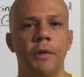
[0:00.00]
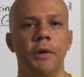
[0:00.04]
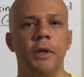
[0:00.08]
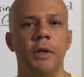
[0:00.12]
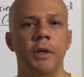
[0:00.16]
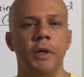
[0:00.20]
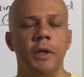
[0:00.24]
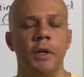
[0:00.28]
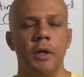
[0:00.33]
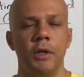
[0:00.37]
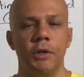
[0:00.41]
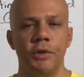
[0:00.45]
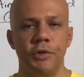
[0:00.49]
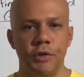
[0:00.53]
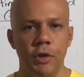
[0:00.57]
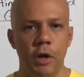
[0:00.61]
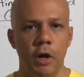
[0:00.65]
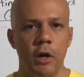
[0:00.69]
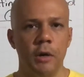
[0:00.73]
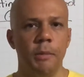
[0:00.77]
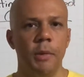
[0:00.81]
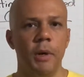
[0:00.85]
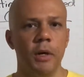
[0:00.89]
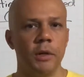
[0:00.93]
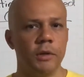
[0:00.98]
the
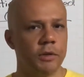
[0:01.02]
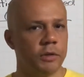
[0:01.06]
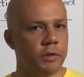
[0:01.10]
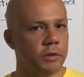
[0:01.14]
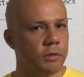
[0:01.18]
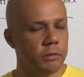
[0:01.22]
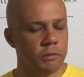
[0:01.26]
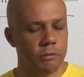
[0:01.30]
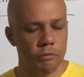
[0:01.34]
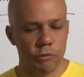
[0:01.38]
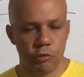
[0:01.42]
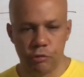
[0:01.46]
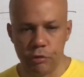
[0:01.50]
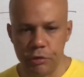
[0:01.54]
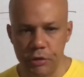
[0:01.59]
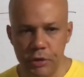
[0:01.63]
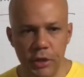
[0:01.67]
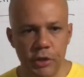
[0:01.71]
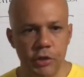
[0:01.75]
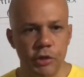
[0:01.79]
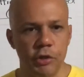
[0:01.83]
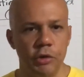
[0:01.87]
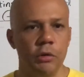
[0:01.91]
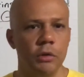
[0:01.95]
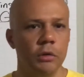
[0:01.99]
Starbucks
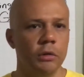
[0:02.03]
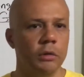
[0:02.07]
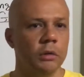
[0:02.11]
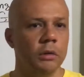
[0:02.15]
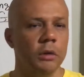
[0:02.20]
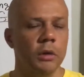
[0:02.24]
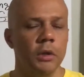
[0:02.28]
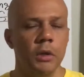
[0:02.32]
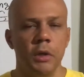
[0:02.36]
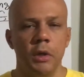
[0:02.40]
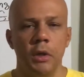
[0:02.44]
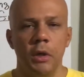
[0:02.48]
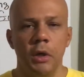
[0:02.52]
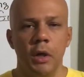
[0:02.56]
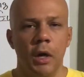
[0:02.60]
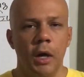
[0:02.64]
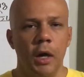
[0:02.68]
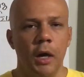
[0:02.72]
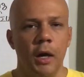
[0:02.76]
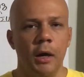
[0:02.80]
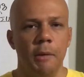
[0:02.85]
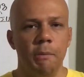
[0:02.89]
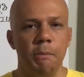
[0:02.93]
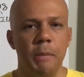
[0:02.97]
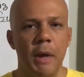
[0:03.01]
traditional
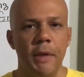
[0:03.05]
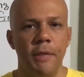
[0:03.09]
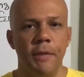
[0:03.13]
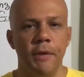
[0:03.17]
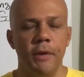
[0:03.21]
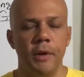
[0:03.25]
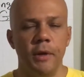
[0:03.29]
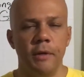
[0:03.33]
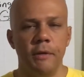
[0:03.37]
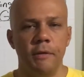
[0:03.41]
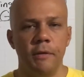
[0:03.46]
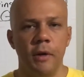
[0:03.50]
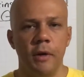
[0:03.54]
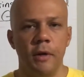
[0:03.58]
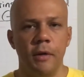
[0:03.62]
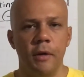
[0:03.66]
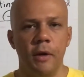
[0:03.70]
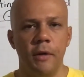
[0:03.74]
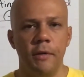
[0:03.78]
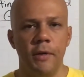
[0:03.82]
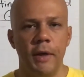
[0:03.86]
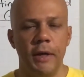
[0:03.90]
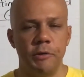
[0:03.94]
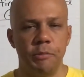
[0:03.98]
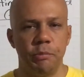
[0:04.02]
method
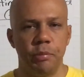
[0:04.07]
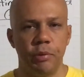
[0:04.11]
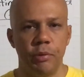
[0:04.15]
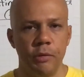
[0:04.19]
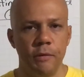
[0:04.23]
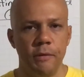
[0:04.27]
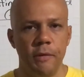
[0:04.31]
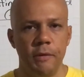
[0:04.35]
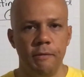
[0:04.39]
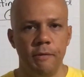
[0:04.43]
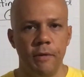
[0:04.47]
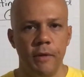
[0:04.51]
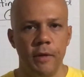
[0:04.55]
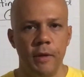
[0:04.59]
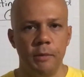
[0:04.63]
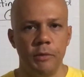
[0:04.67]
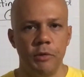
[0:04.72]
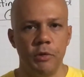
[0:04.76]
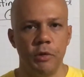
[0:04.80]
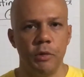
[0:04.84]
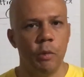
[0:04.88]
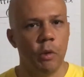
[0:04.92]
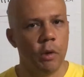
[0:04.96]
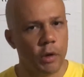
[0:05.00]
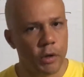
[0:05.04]
of that's proven for them
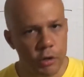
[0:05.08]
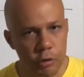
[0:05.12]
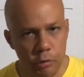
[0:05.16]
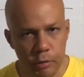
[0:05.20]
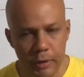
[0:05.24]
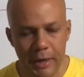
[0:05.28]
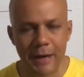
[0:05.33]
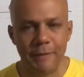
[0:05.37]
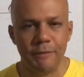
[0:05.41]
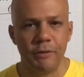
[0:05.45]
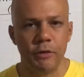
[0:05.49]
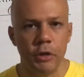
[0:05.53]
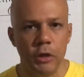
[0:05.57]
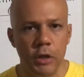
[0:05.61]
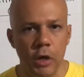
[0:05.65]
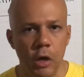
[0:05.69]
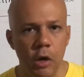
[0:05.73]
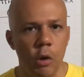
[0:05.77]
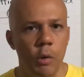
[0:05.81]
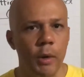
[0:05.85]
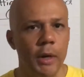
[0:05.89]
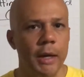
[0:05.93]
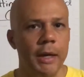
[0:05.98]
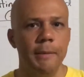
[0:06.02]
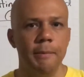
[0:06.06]
to work. You would have to
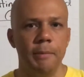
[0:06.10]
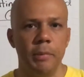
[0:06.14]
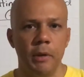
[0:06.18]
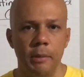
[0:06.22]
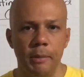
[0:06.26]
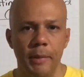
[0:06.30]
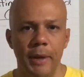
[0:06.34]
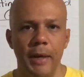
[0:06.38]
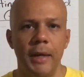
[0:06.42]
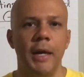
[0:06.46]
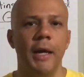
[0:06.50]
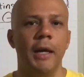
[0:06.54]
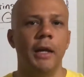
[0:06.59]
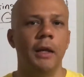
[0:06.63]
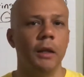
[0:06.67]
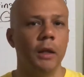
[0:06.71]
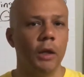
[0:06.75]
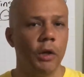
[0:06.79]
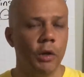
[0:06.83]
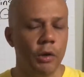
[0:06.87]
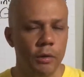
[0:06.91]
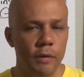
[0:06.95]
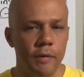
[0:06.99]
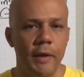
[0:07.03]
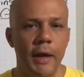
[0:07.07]
go implement and
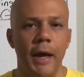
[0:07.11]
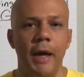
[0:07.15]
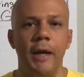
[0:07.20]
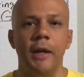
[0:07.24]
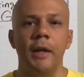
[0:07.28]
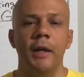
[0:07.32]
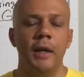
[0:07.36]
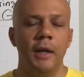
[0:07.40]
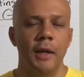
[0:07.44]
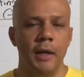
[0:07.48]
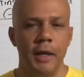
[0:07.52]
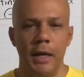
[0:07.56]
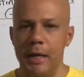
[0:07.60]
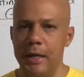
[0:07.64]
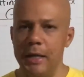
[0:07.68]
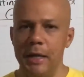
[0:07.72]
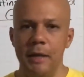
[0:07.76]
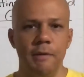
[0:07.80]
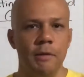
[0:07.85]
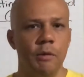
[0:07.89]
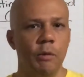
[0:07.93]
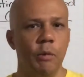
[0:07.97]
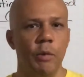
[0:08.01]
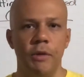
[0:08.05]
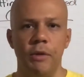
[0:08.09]
learn that. And
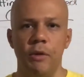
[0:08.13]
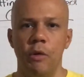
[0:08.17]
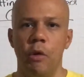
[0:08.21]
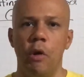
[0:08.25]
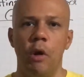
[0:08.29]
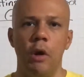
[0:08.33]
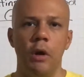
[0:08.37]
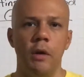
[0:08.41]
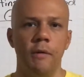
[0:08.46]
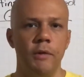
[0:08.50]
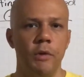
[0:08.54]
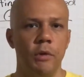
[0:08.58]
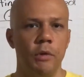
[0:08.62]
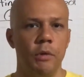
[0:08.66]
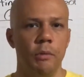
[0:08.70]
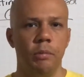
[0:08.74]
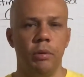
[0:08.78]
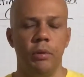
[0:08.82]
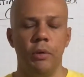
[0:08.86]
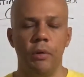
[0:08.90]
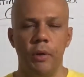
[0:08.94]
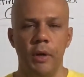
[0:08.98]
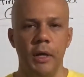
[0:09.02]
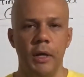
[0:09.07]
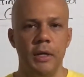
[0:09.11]
even with all of your
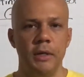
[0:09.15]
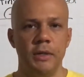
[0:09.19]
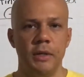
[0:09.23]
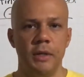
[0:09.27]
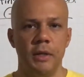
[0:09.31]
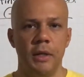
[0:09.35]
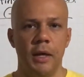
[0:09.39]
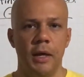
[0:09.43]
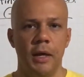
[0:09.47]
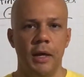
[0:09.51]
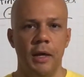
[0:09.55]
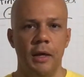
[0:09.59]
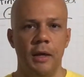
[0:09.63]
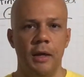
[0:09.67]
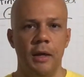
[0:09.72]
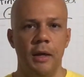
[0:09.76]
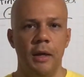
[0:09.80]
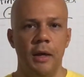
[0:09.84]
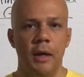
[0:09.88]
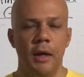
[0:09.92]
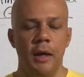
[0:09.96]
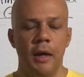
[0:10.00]
employees and